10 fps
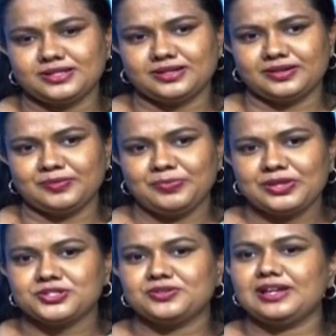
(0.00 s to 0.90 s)
some
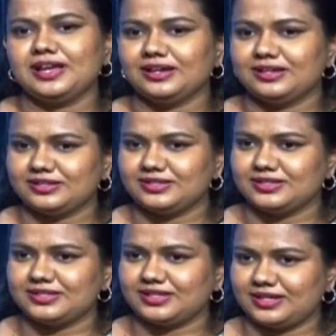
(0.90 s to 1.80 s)

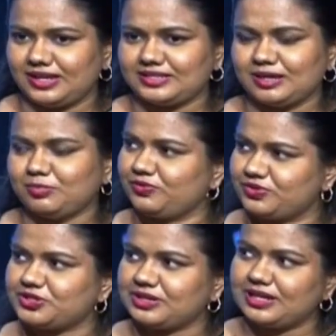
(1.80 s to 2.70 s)
of
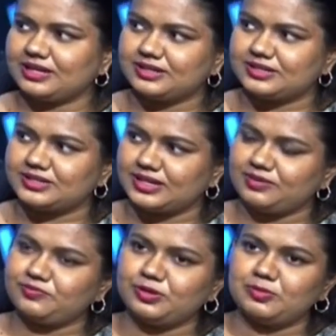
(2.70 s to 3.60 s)
the Sri Lankans'
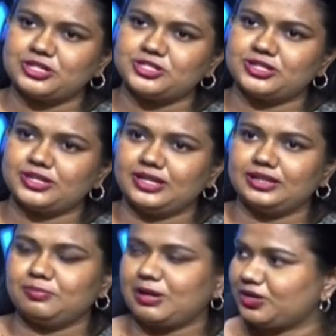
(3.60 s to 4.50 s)
name were mentioned in
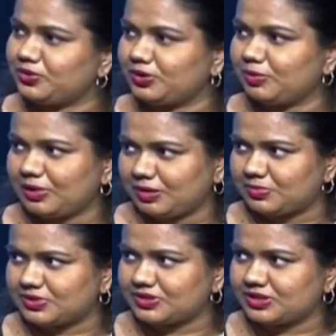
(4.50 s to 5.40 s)
the Pandora
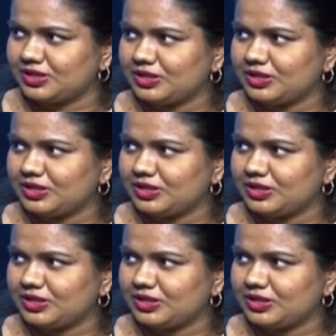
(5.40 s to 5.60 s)
Papers.